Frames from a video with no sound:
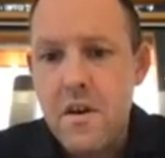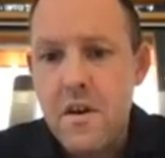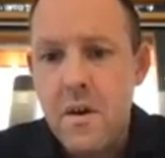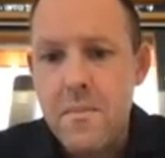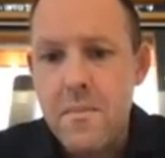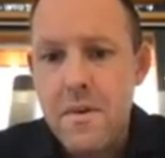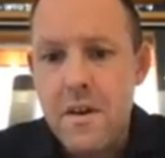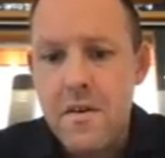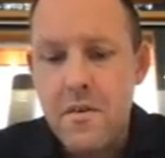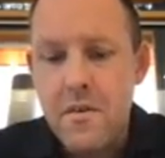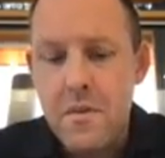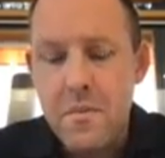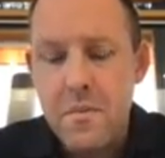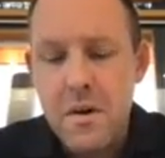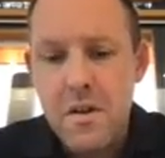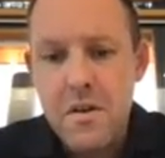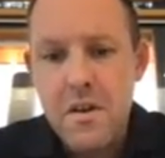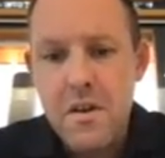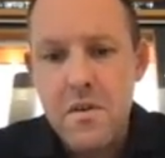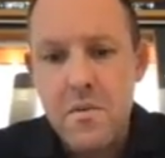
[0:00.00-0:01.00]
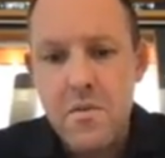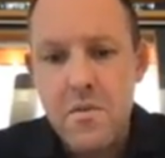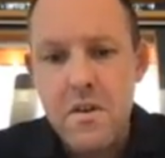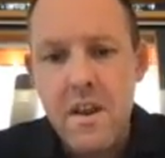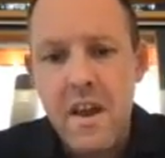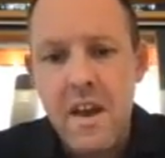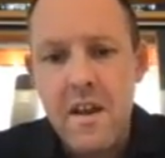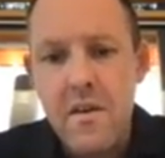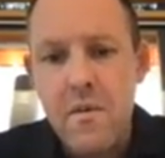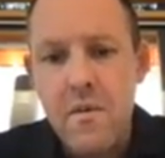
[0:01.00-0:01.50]
compound or the molecule
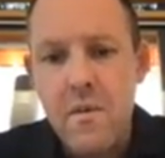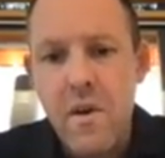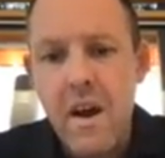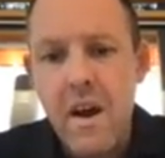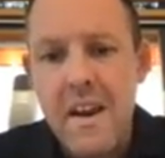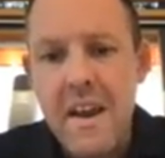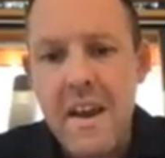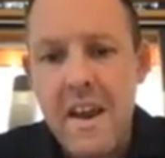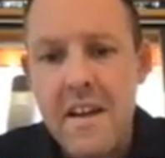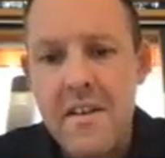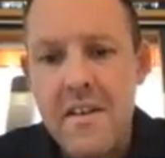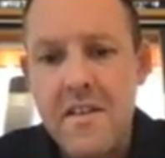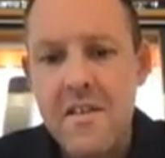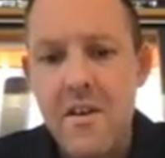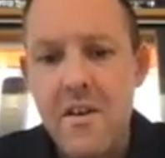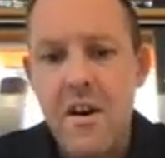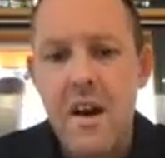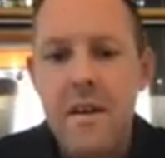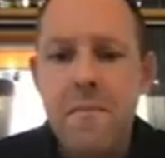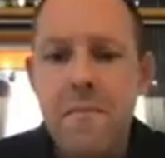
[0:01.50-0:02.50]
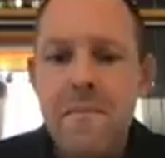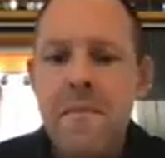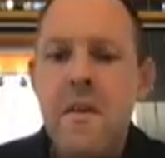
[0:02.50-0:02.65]
down the right hand side,